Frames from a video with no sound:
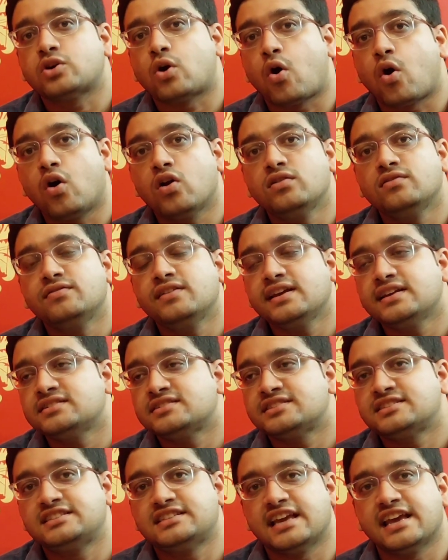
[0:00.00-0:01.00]

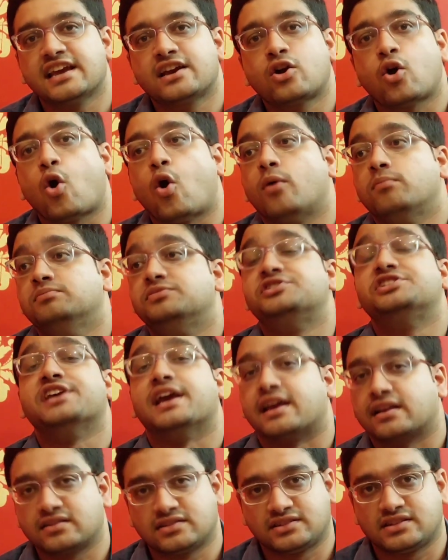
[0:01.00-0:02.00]
always take
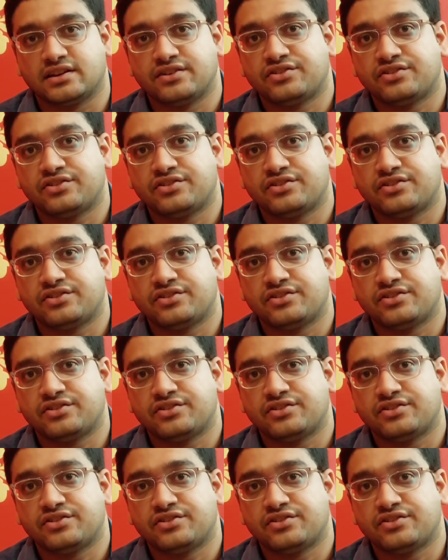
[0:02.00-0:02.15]
objects.